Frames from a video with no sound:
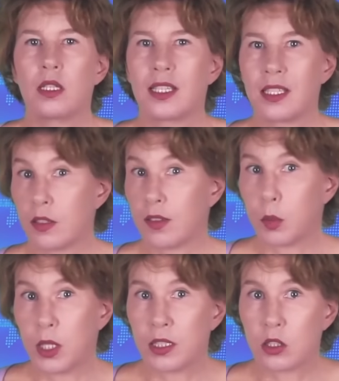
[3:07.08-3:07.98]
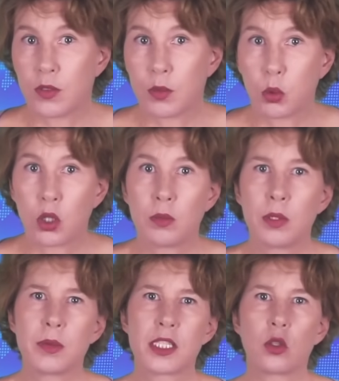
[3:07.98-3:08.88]
Another part of the
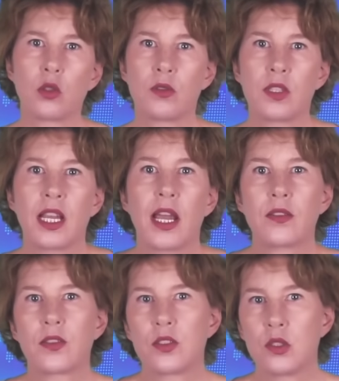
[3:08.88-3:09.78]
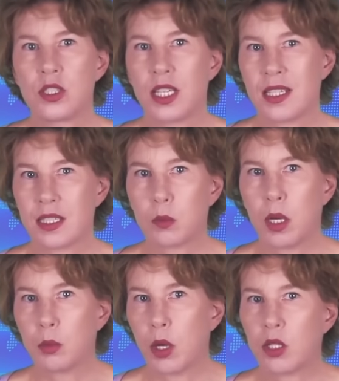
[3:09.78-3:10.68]
problem is all the enthusiasm
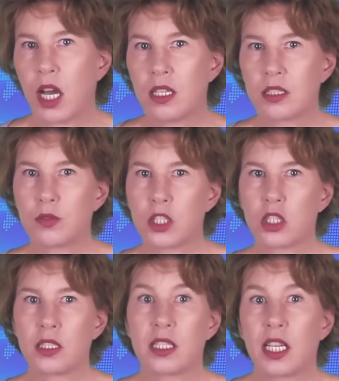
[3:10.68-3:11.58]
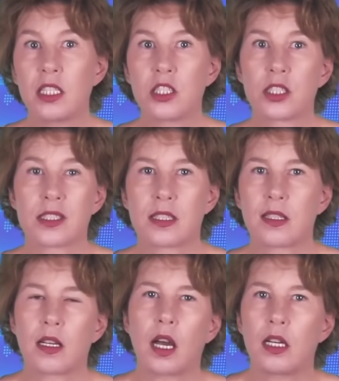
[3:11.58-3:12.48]
about artificial intelligence
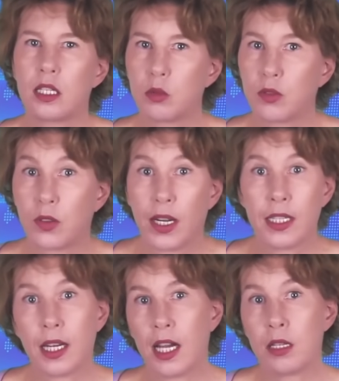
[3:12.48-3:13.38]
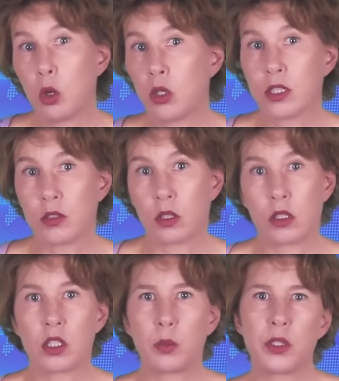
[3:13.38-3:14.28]
that I'm afraid I'm also
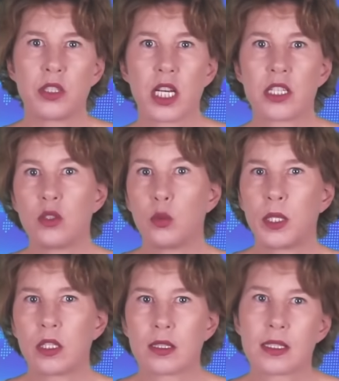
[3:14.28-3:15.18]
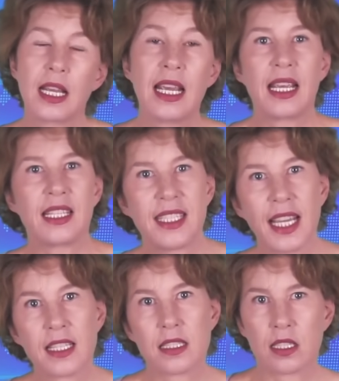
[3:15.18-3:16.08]
contributing to, because
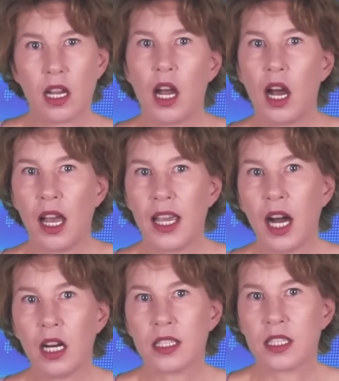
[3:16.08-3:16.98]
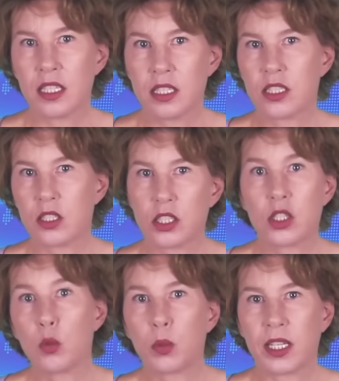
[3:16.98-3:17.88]
yes, AI is a
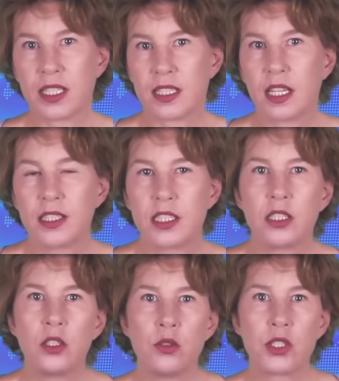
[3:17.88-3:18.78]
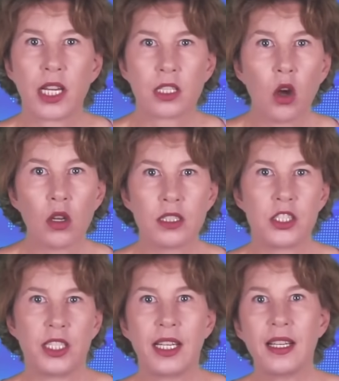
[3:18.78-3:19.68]
super exciting new
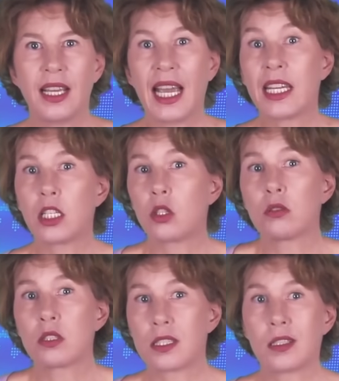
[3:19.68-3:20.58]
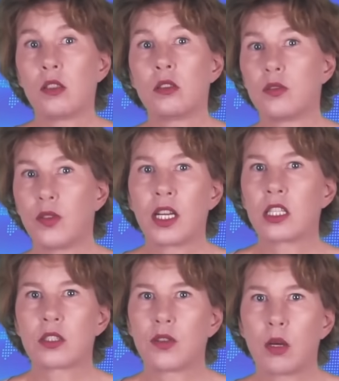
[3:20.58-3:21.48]
technology and it could solve a
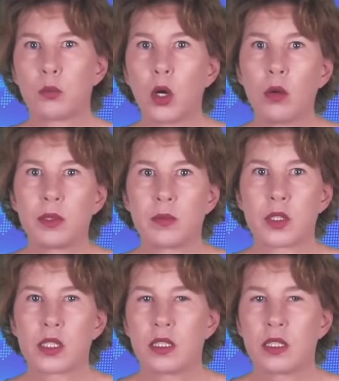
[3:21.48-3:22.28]
lot of our problems.